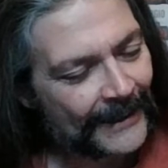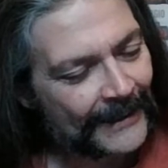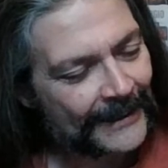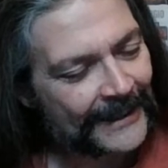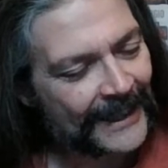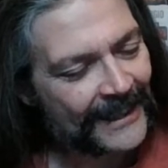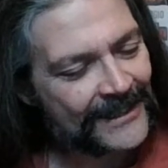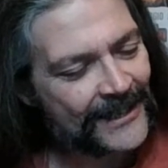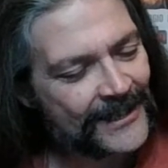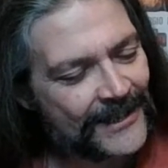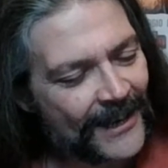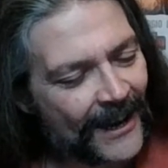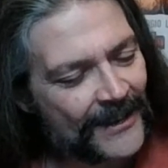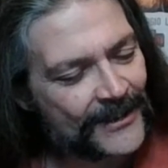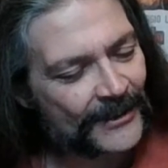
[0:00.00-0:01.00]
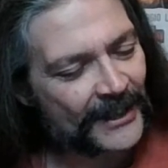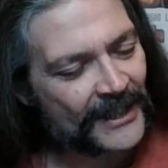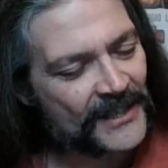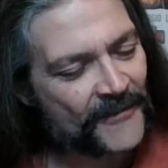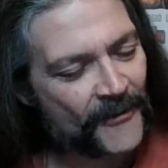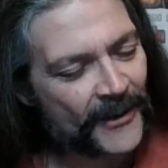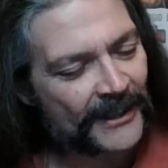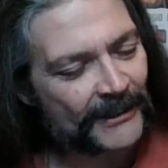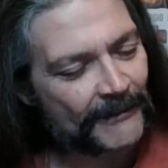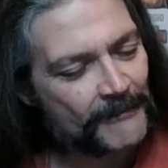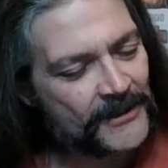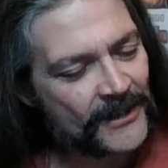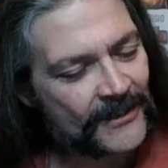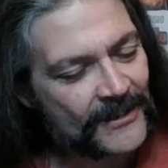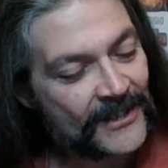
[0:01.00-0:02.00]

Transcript: the exercise of these freedoms,